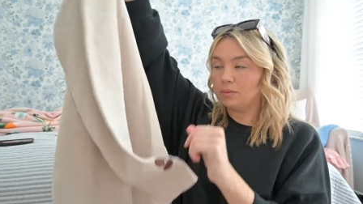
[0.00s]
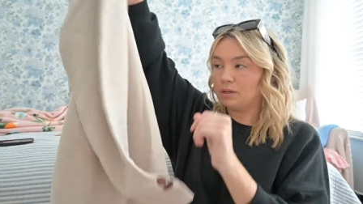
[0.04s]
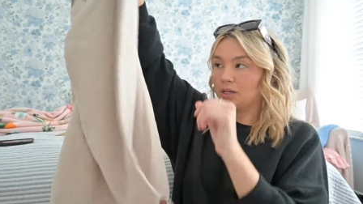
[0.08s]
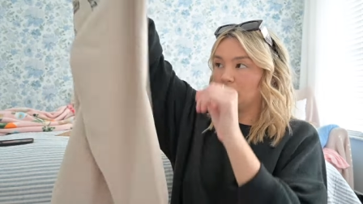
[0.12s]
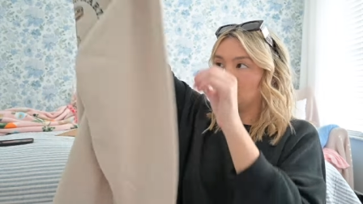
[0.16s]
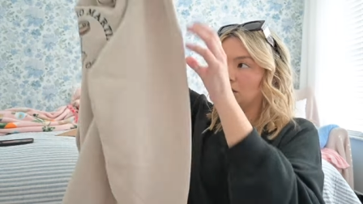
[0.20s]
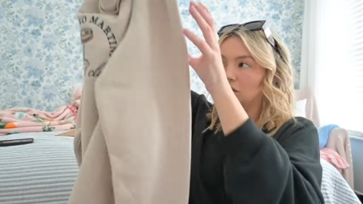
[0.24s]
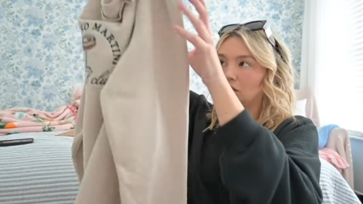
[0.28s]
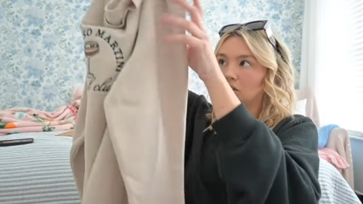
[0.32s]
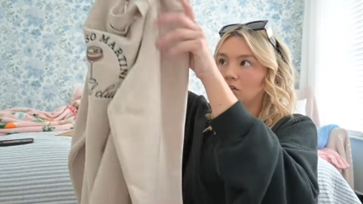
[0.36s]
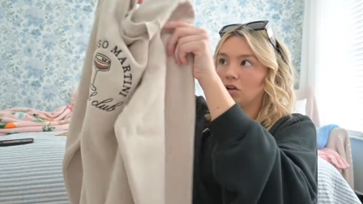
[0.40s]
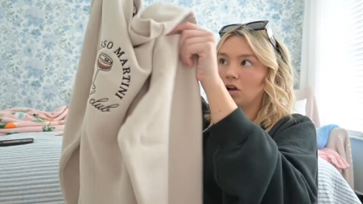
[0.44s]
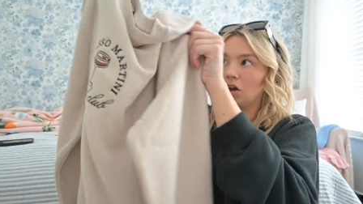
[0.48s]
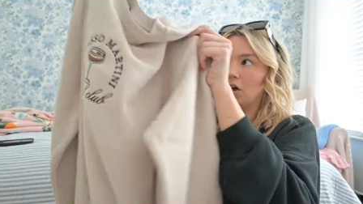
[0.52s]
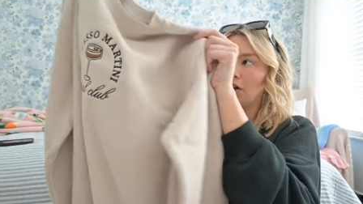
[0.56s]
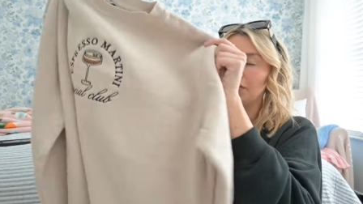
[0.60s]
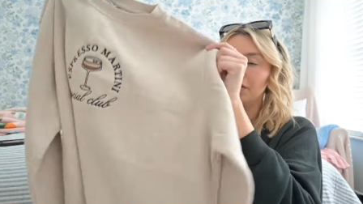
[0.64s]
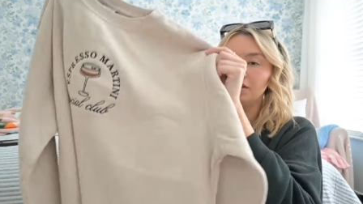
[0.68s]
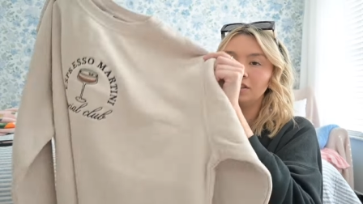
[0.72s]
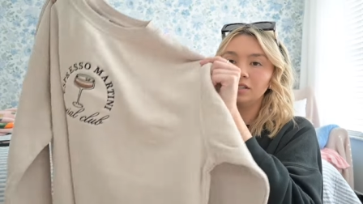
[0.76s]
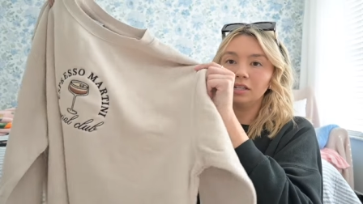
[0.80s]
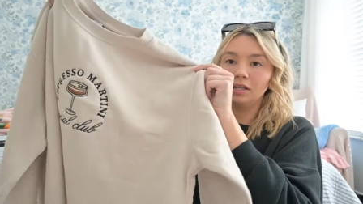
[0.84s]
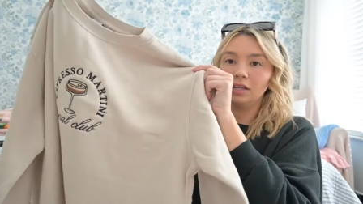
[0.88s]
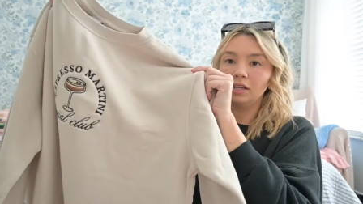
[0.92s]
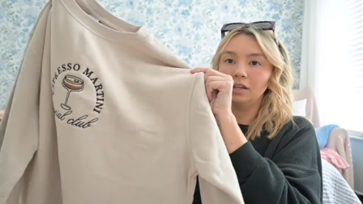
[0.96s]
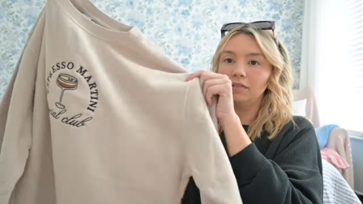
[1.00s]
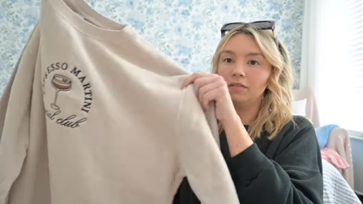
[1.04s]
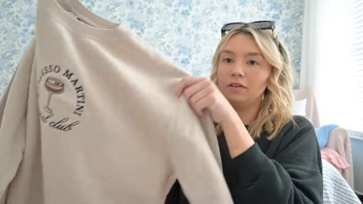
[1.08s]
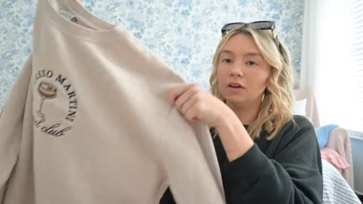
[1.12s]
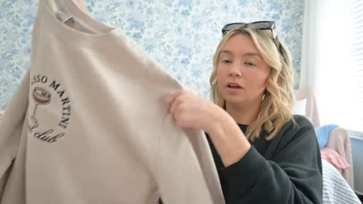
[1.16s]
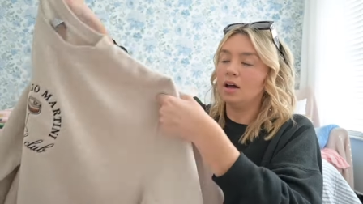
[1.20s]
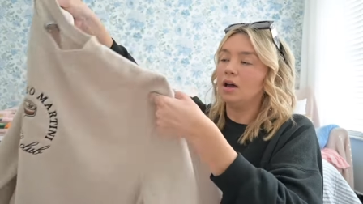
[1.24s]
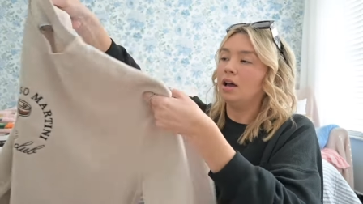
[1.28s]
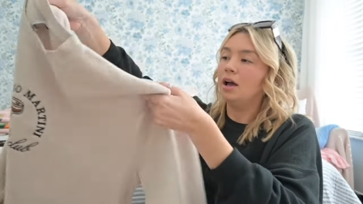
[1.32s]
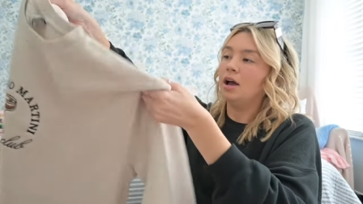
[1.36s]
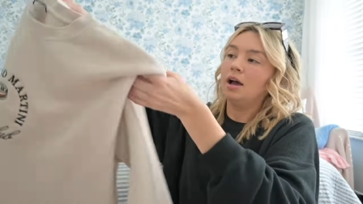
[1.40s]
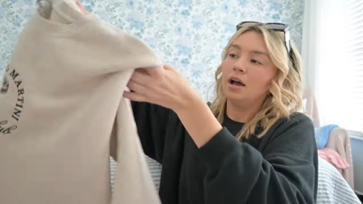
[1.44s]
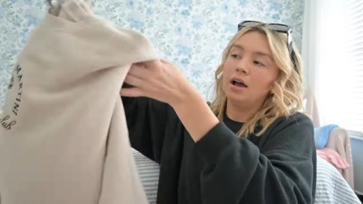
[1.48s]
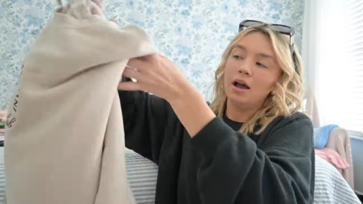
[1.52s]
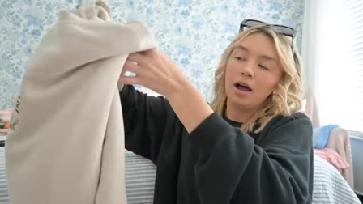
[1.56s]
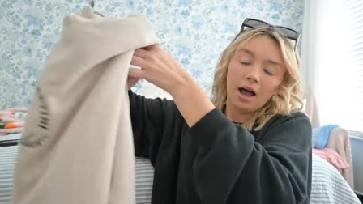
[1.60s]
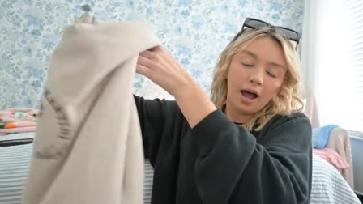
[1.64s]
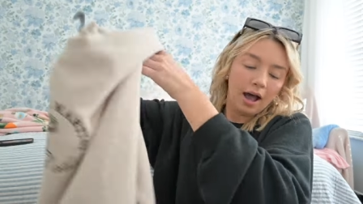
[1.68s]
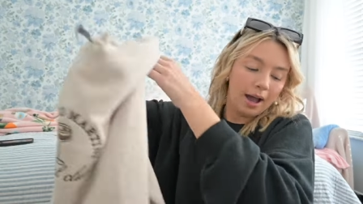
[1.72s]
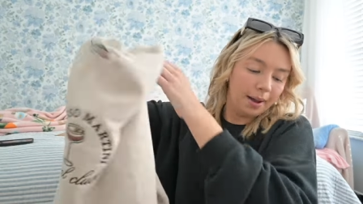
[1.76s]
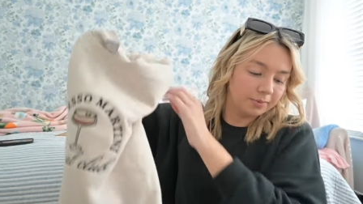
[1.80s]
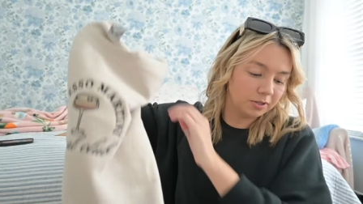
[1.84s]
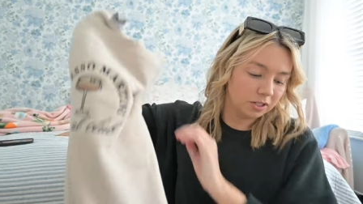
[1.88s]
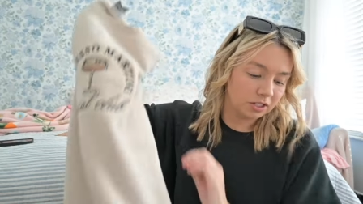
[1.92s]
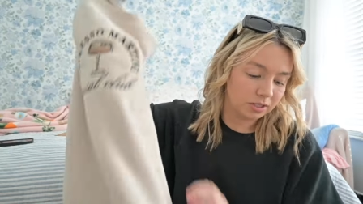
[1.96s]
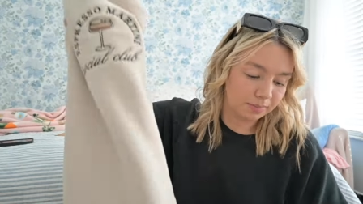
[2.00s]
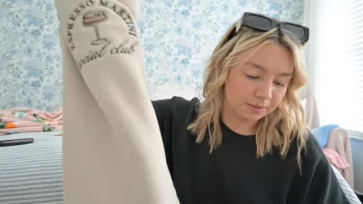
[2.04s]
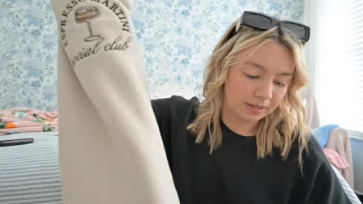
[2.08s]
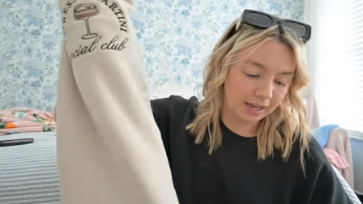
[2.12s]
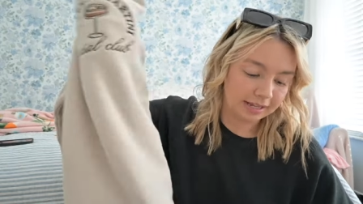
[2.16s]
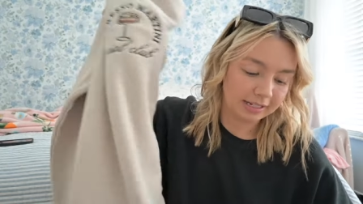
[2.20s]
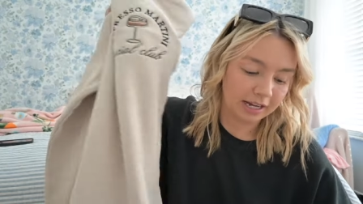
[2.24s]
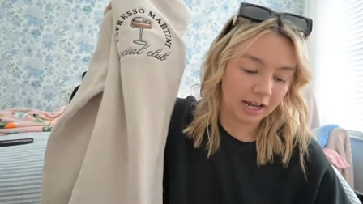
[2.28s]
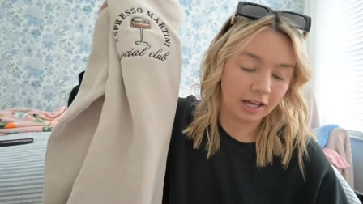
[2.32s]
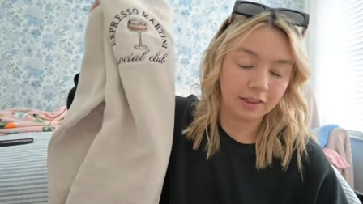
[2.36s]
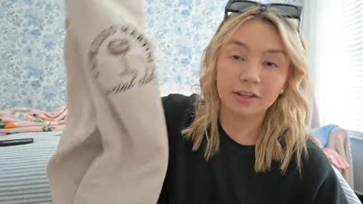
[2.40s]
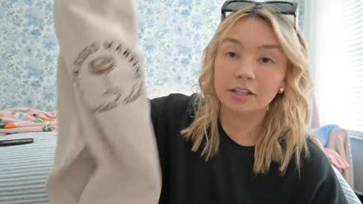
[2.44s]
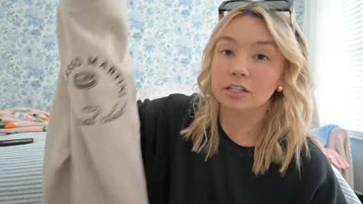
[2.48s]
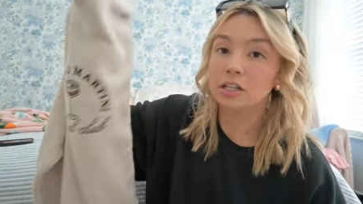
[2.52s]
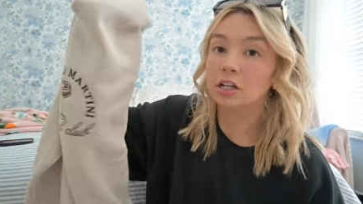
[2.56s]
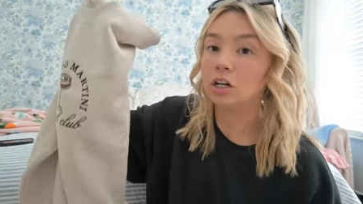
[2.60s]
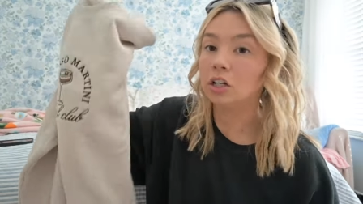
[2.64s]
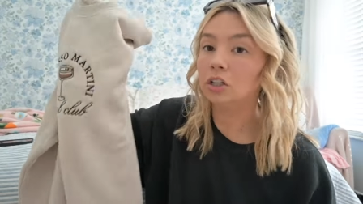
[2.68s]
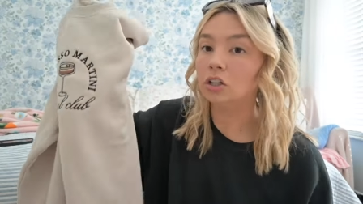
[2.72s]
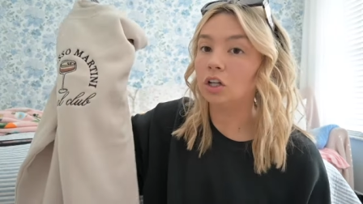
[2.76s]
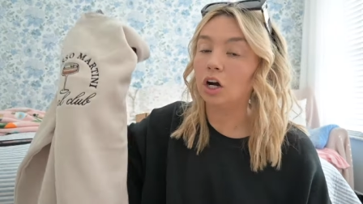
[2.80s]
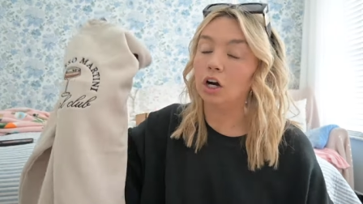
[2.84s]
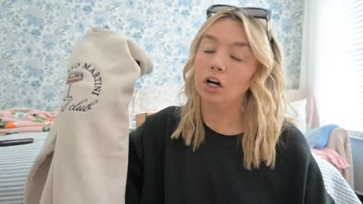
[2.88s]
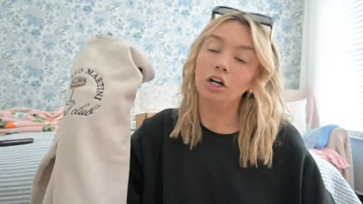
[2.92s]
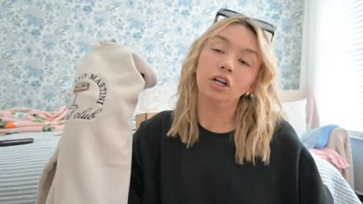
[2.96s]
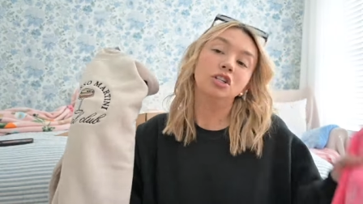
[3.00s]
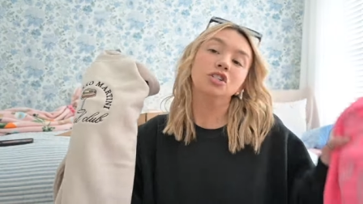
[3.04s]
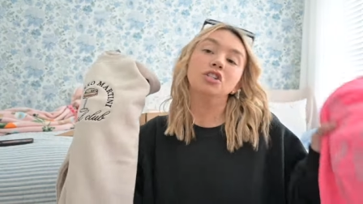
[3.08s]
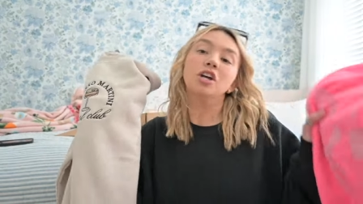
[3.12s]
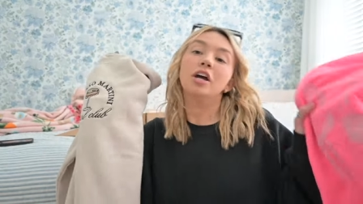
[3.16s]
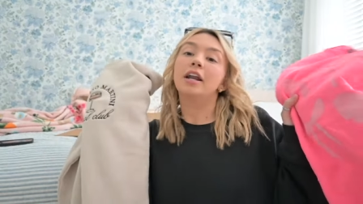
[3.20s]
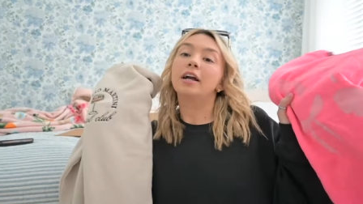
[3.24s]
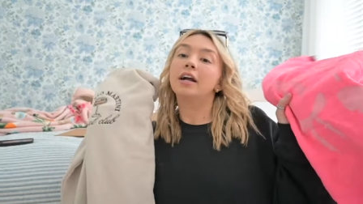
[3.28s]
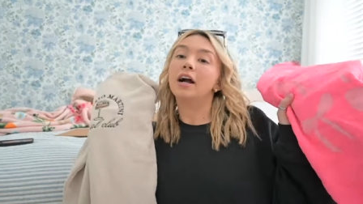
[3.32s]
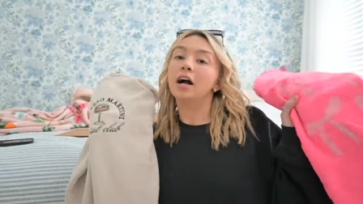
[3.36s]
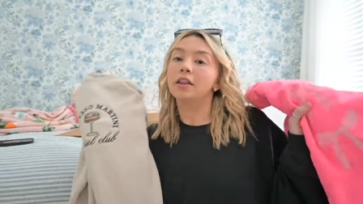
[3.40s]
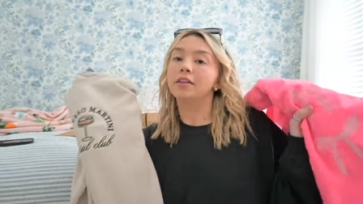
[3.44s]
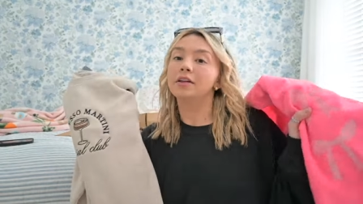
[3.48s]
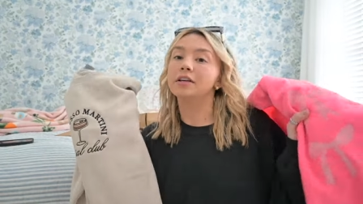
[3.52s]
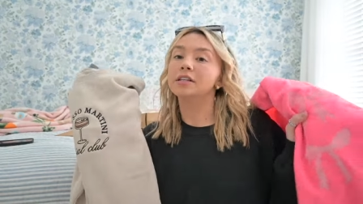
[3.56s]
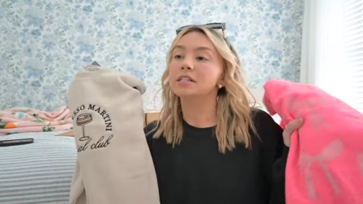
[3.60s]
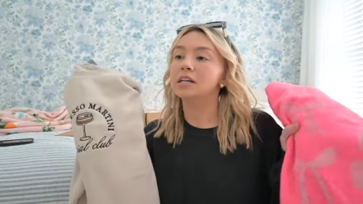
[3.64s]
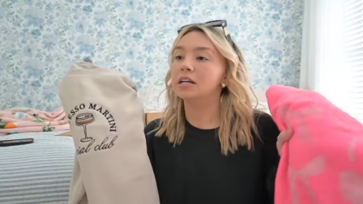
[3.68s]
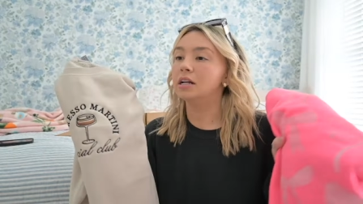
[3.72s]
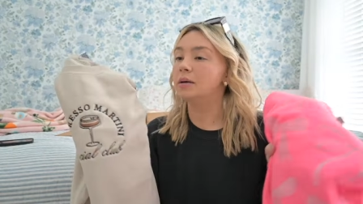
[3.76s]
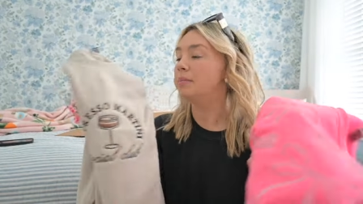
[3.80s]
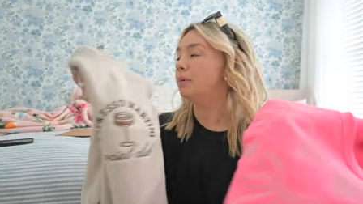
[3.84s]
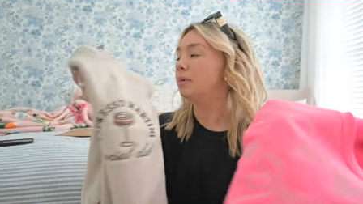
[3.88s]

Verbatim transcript: beans on the sleeve I'm just obsessed. I got this in a large and I got this in a